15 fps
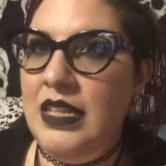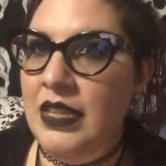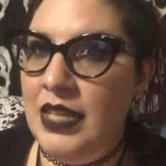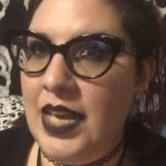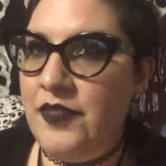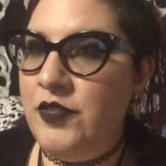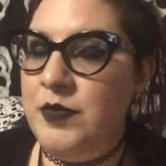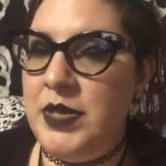
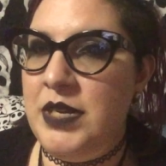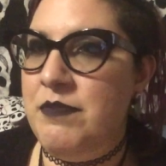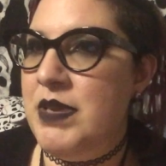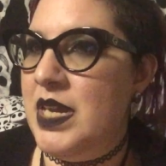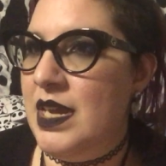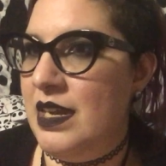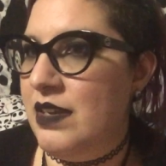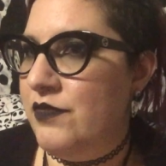left me
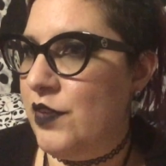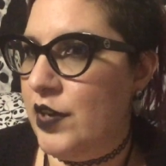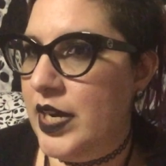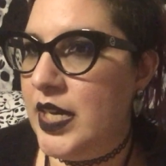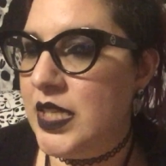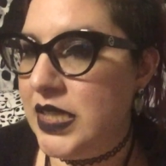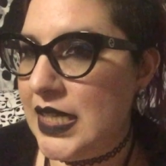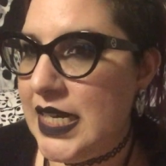being
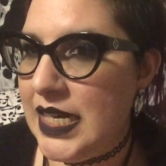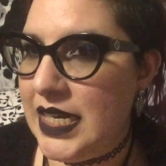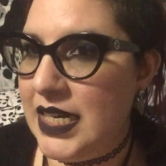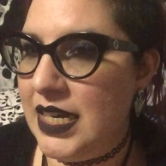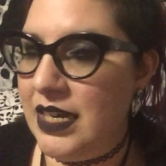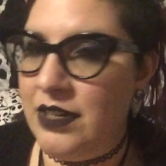very clean,